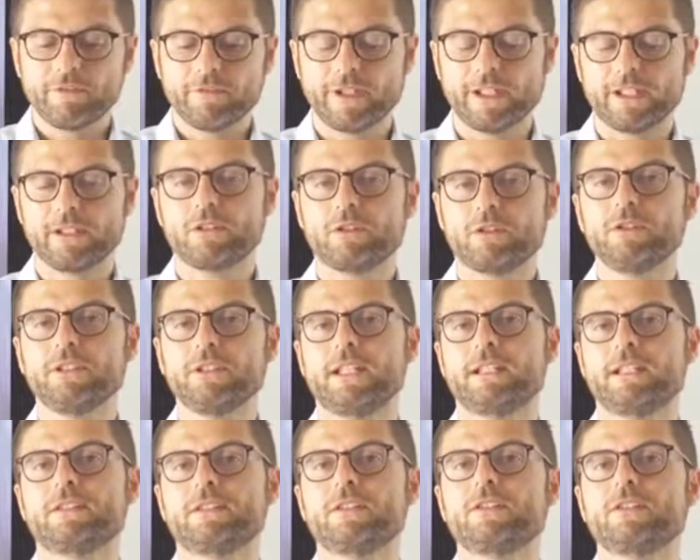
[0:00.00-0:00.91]
then
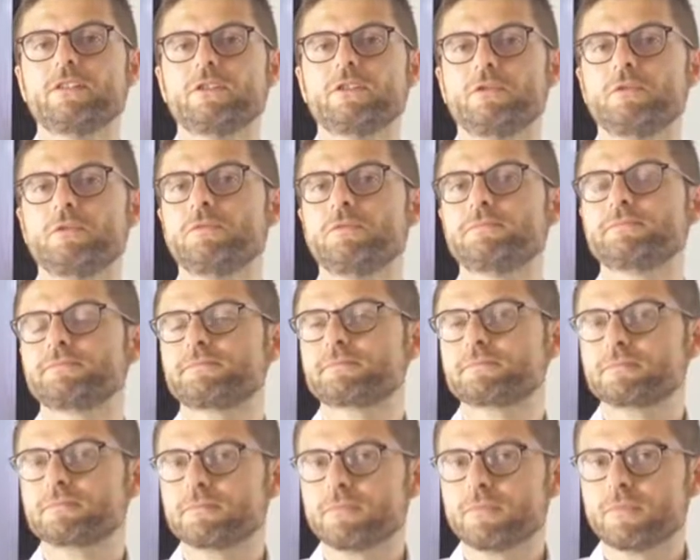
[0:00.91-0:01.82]
connected to
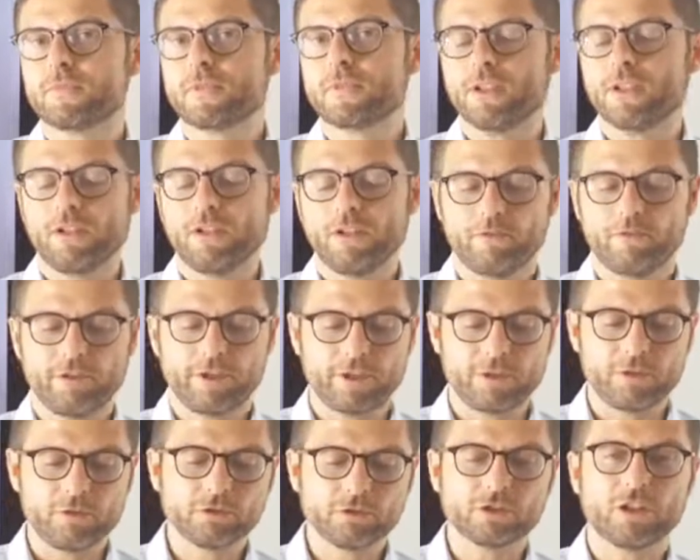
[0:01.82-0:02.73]

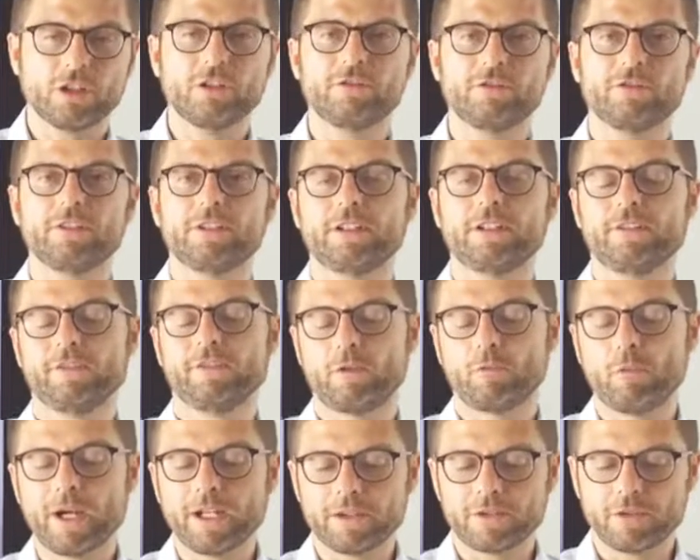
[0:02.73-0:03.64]
the
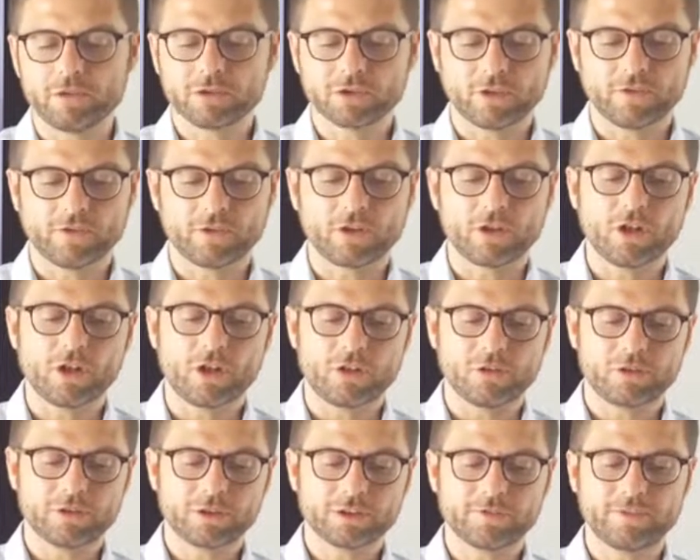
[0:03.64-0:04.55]
wide use of
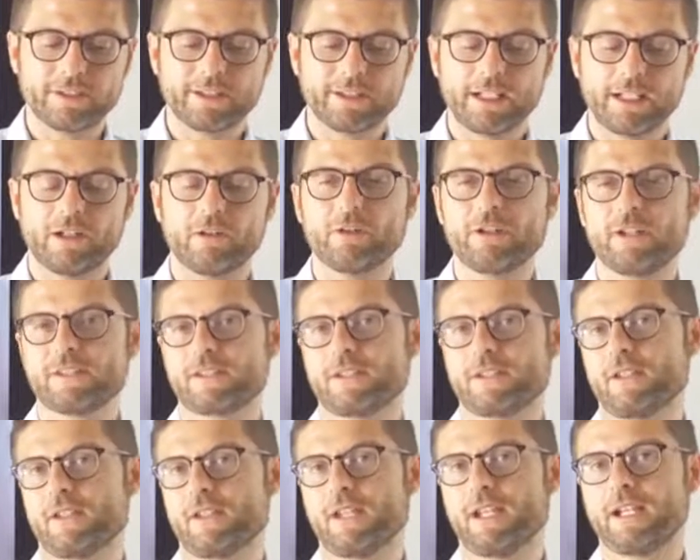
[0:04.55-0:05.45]
colors that now
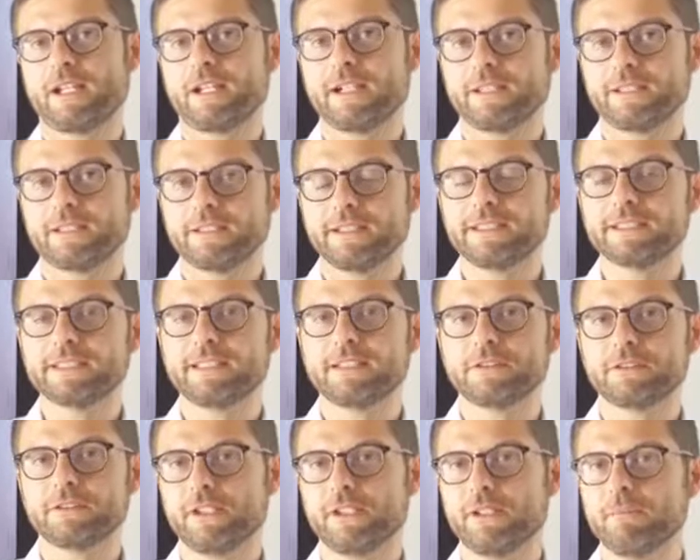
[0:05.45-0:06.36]
is a
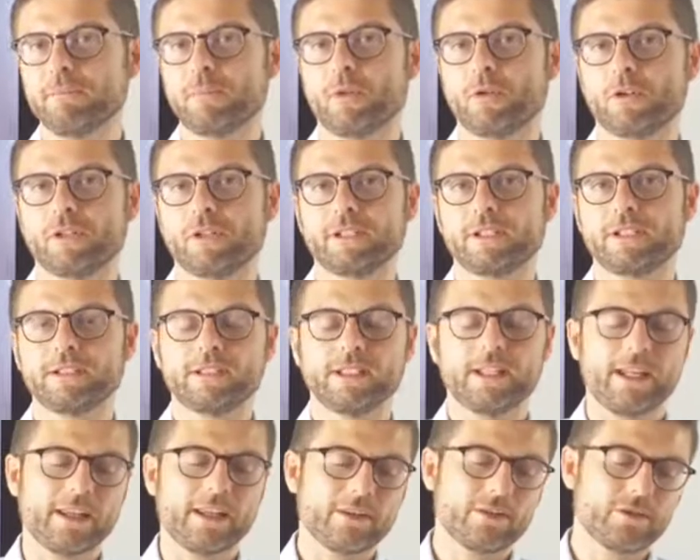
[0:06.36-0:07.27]
characteristic really important,
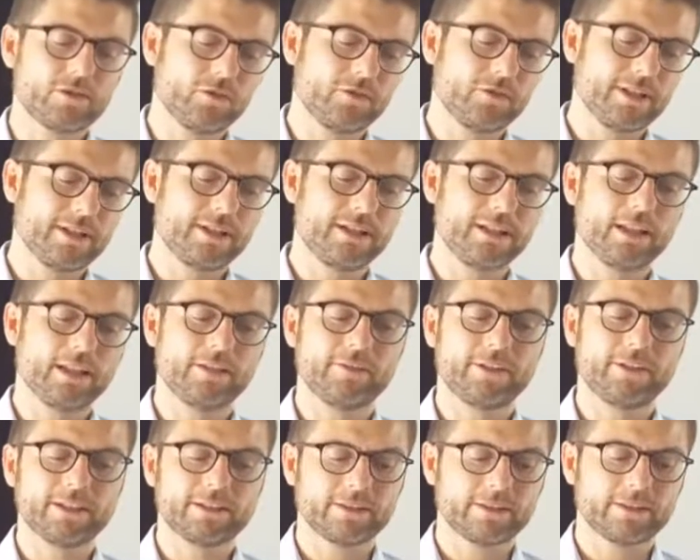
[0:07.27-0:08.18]
and to the idea
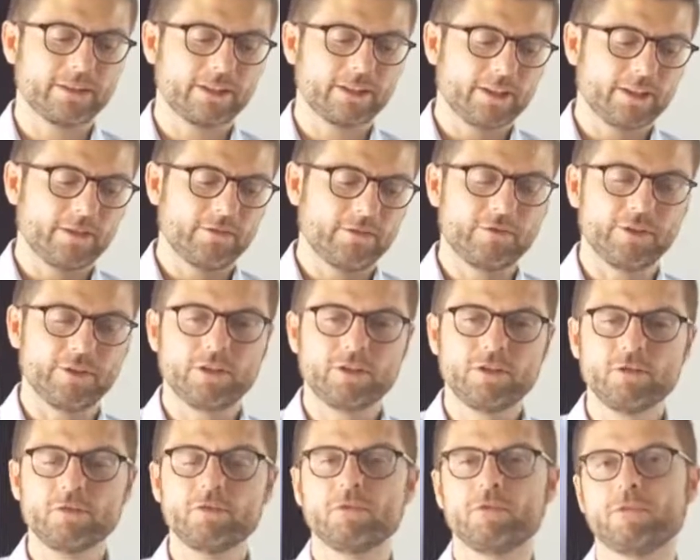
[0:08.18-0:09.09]
that the
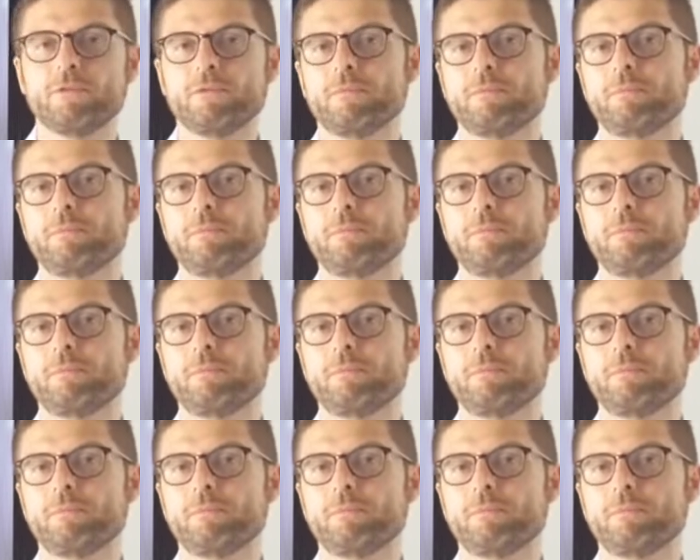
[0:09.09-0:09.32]
new